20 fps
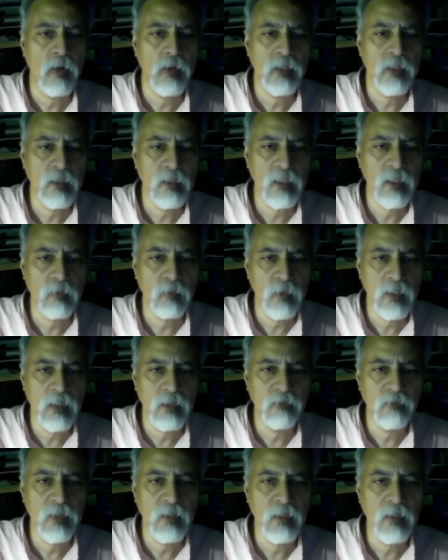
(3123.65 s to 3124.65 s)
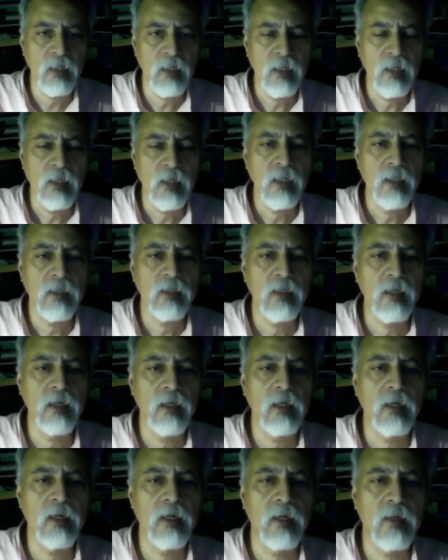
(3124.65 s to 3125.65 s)
order that we live in,
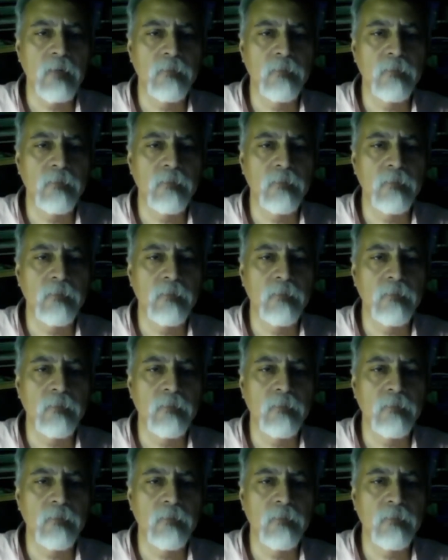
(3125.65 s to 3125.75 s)
the